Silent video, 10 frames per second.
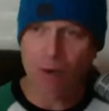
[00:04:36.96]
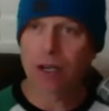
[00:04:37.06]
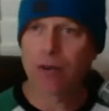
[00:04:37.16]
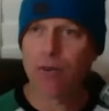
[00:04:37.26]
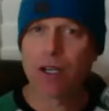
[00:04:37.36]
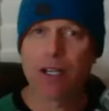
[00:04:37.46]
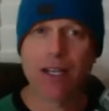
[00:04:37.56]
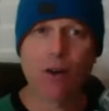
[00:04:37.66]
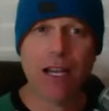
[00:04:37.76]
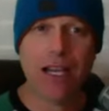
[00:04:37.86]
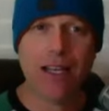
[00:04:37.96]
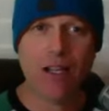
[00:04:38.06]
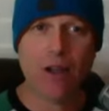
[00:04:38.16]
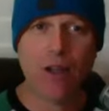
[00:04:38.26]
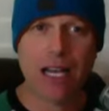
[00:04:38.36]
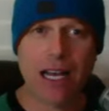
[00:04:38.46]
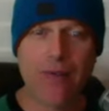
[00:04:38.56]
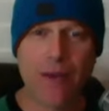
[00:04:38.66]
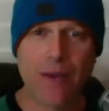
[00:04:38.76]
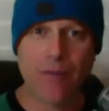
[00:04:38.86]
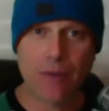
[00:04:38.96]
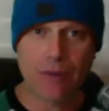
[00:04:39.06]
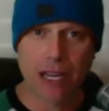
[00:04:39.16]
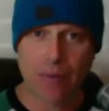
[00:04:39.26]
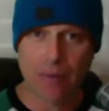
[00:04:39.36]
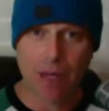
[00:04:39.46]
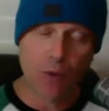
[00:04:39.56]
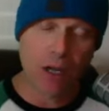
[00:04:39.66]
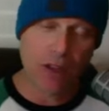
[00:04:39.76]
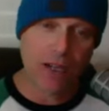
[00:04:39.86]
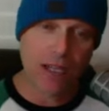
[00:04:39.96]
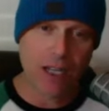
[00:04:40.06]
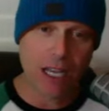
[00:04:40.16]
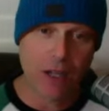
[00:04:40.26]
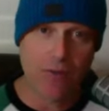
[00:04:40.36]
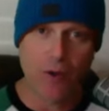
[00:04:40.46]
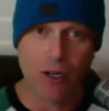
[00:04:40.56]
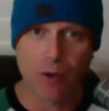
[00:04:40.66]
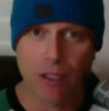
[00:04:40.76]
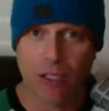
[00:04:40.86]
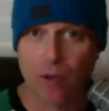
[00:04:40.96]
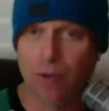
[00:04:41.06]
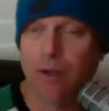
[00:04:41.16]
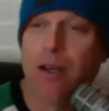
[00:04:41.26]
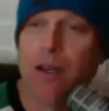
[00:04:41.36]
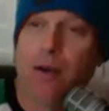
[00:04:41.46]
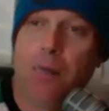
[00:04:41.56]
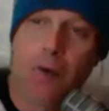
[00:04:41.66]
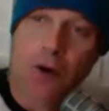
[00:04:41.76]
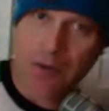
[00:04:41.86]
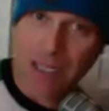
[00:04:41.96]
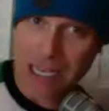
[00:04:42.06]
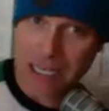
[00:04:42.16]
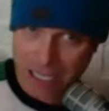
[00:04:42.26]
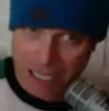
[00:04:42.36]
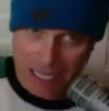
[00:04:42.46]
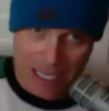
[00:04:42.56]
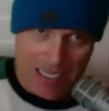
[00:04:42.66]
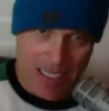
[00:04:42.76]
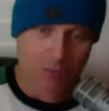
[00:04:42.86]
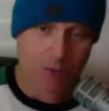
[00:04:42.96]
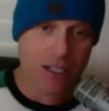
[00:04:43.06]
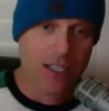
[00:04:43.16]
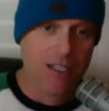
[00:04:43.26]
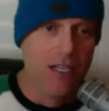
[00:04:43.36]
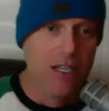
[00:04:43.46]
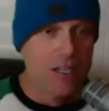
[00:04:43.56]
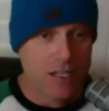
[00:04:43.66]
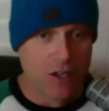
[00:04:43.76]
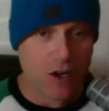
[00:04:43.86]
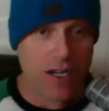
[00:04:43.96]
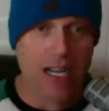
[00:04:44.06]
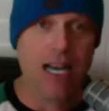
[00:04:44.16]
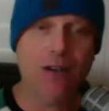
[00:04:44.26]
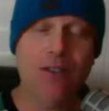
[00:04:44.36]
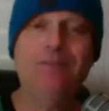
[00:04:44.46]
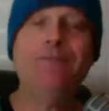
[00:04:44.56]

we're, we're going to go ahead and go live. We've, we've got better weather here in California. We're a little more blessed, I guess. And we're going to start now.